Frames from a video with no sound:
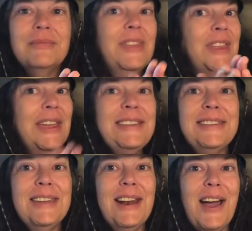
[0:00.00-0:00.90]

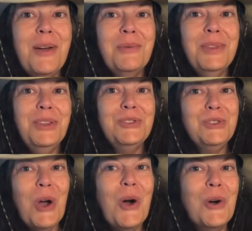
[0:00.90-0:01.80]
let's get on with the
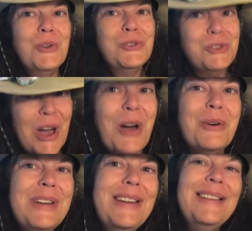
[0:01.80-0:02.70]
show,
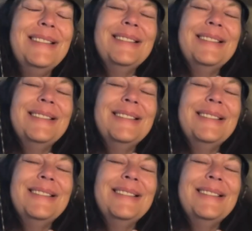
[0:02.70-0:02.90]
shall we?